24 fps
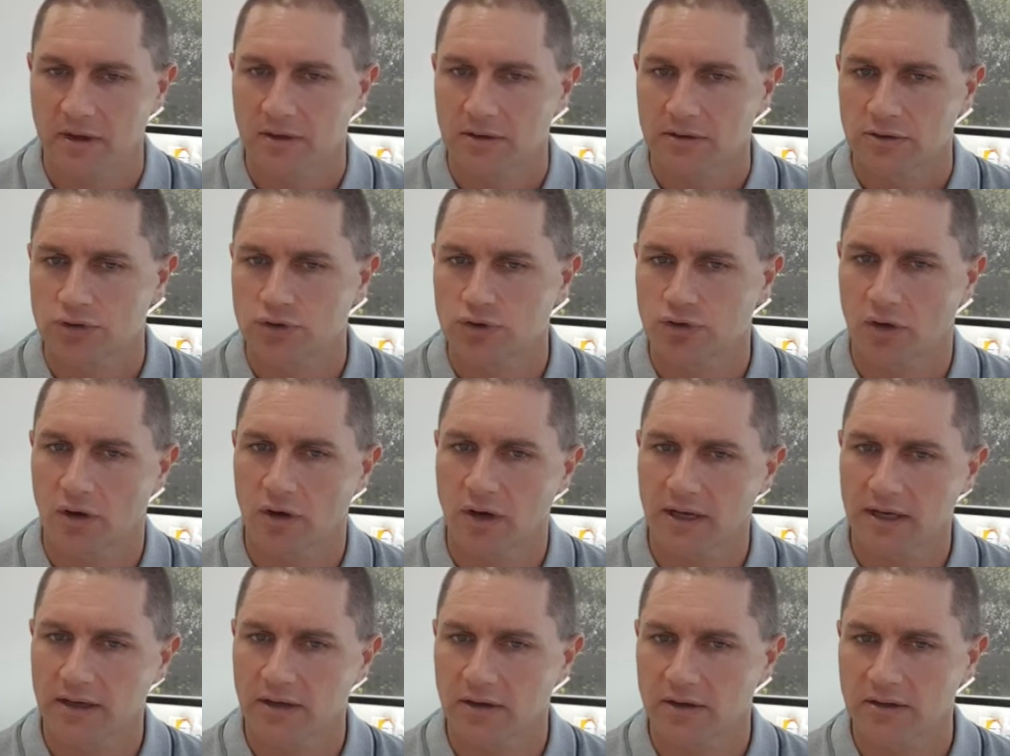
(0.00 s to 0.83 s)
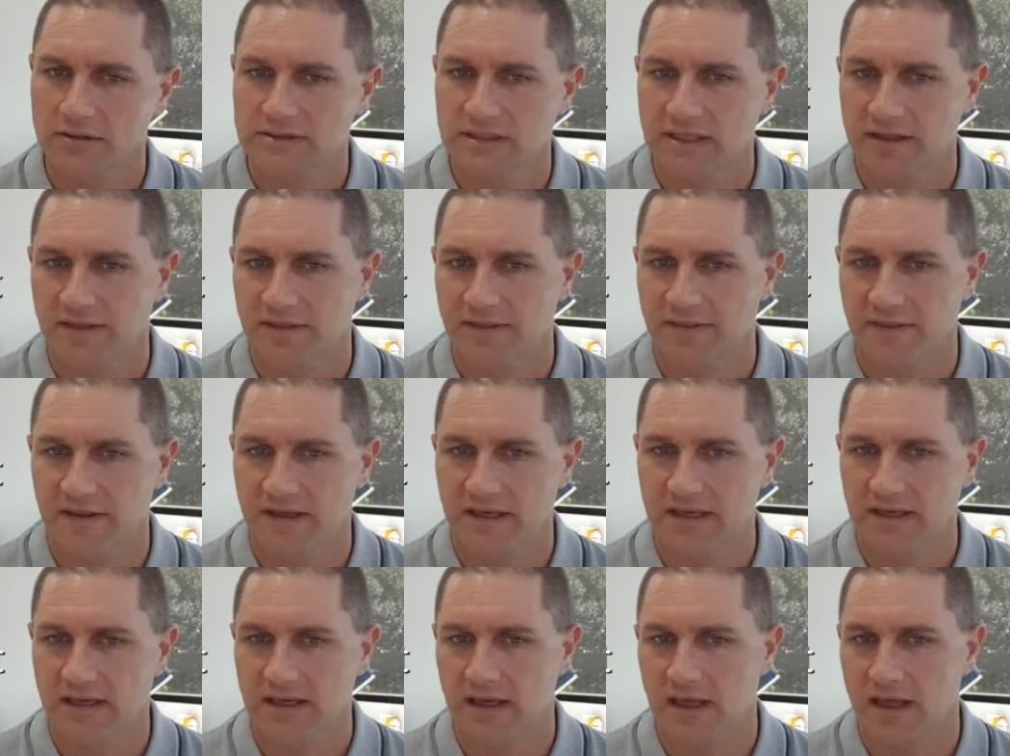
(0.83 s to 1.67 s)
try not to
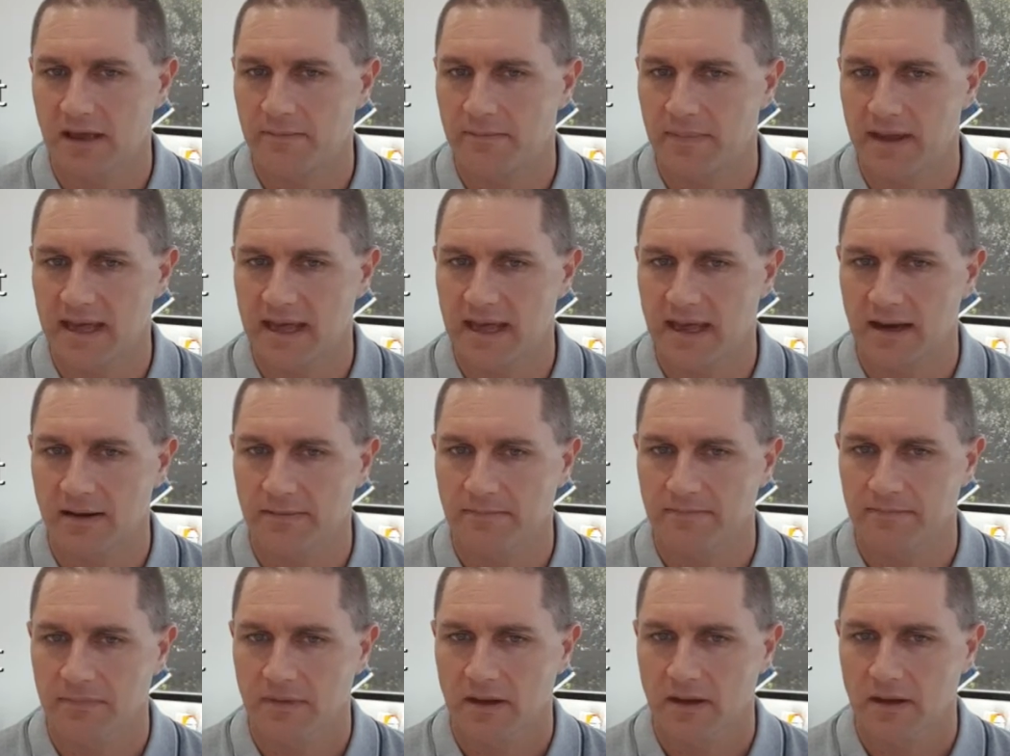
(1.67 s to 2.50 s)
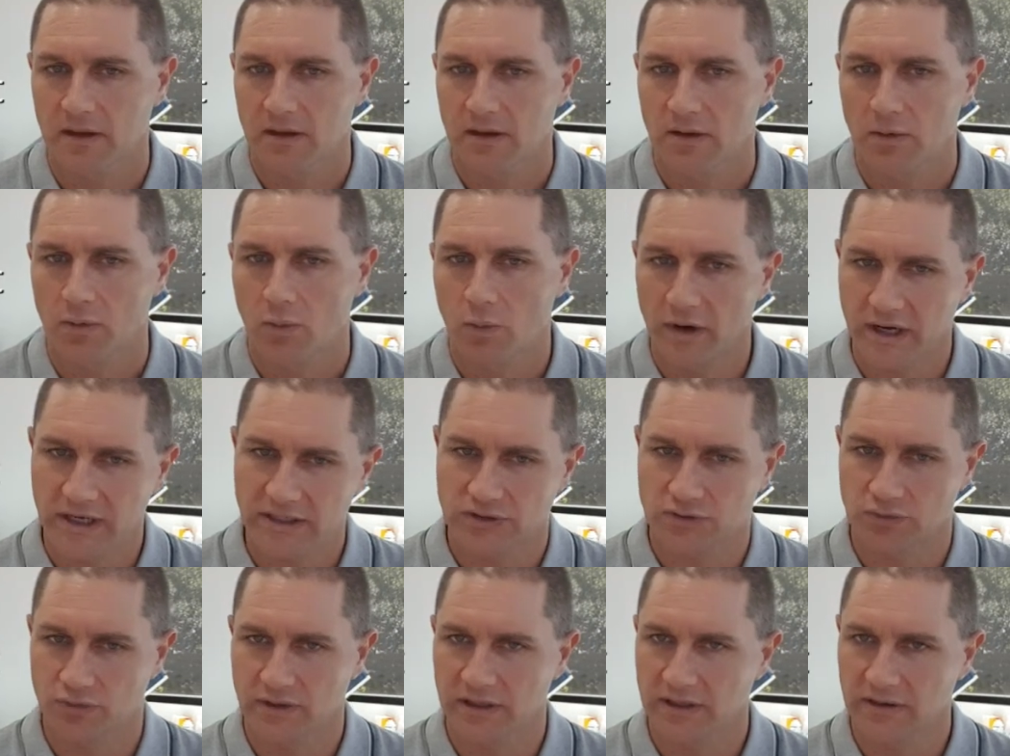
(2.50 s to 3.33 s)
think about when
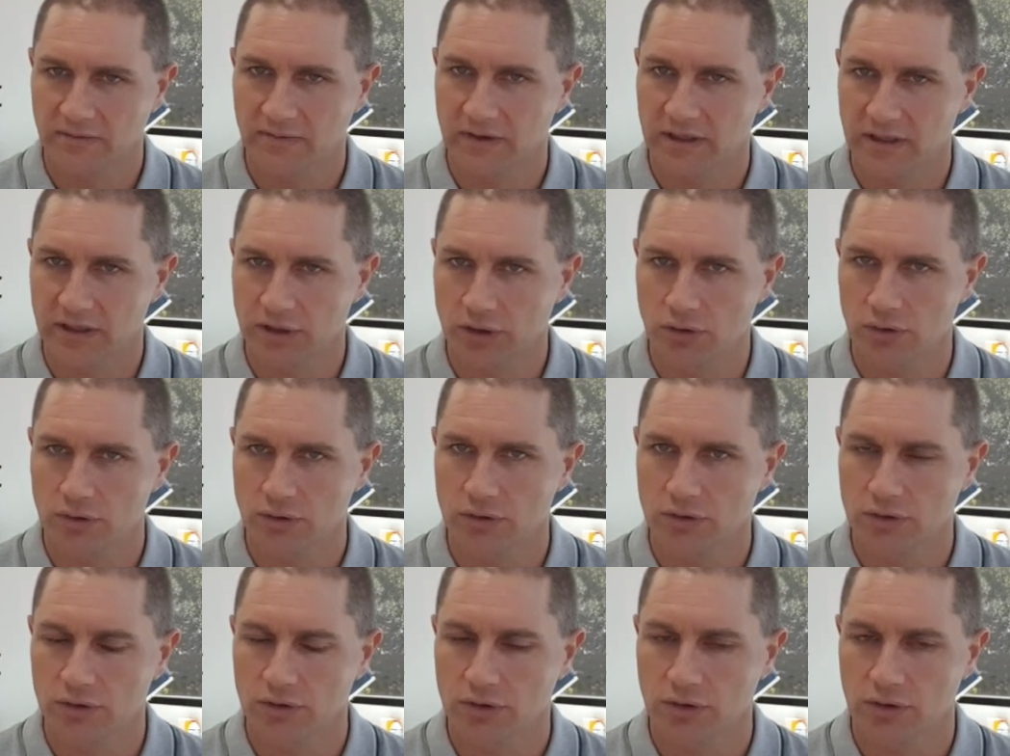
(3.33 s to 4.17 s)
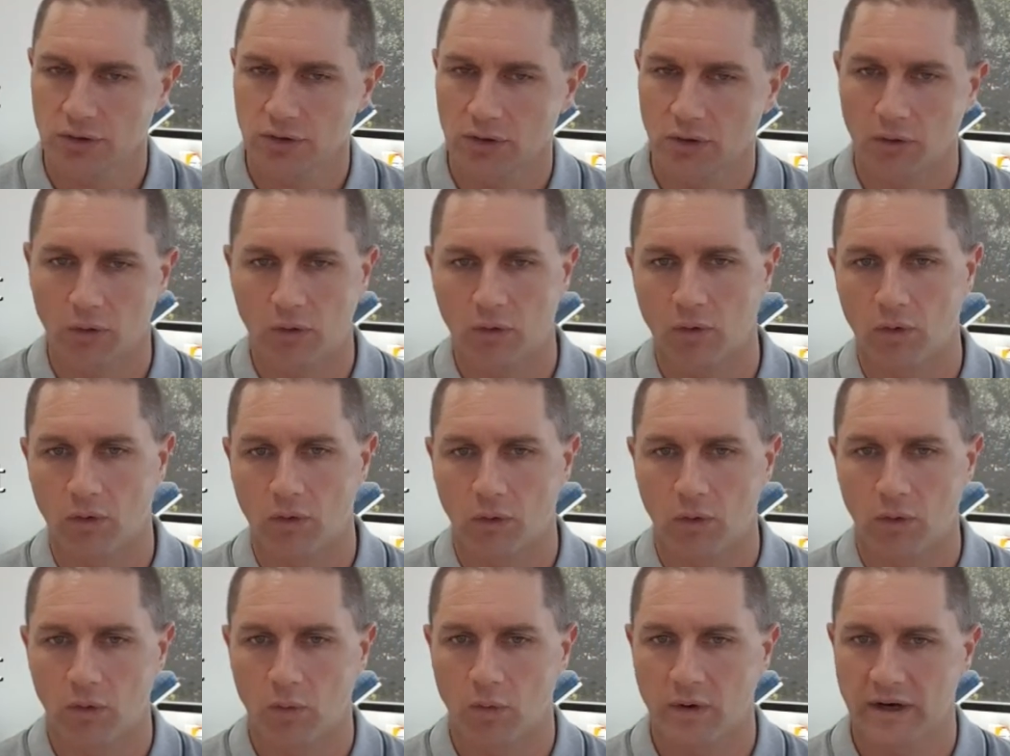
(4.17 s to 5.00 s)
it's really, really good
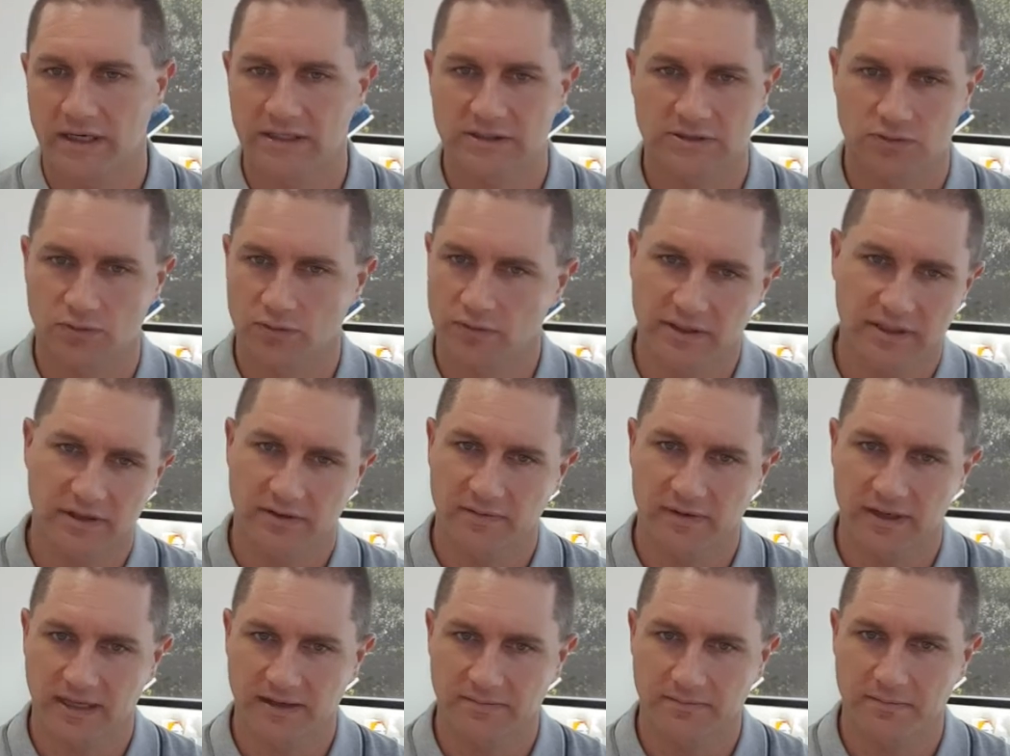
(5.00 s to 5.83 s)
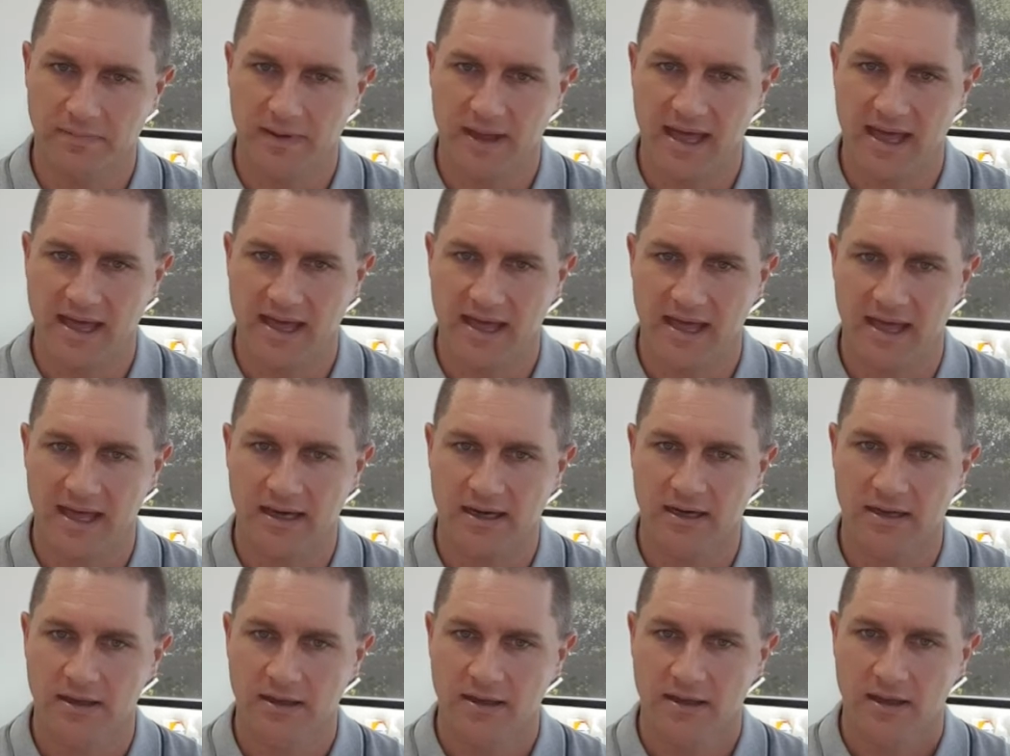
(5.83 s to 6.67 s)
or when it's really, really
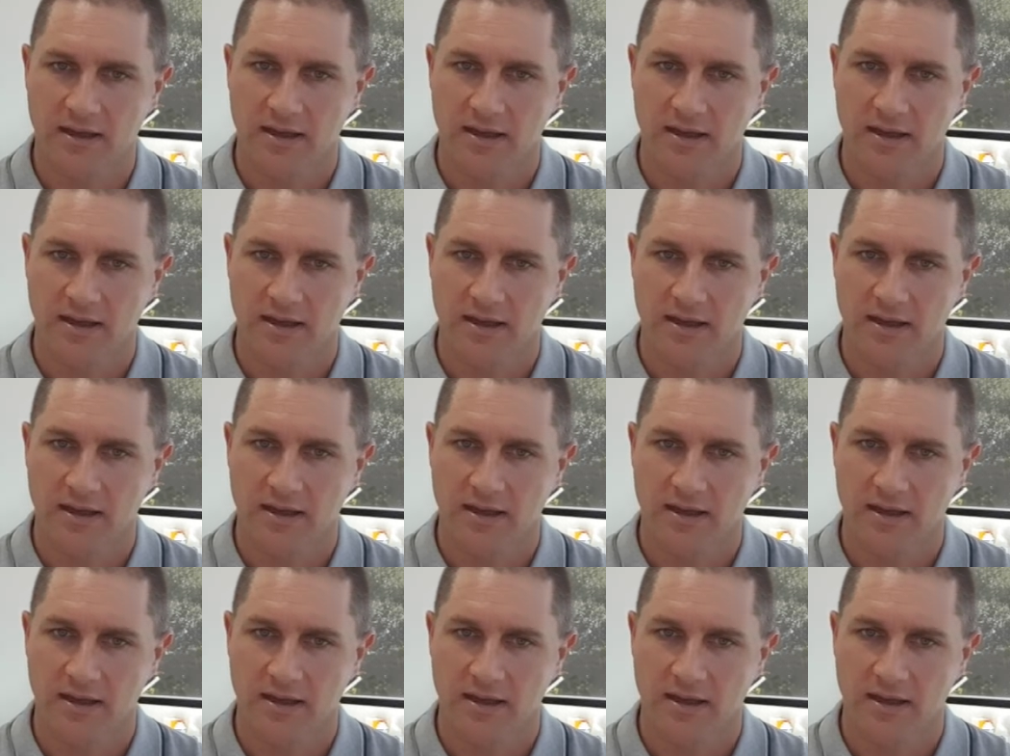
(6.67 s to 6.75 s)
bad.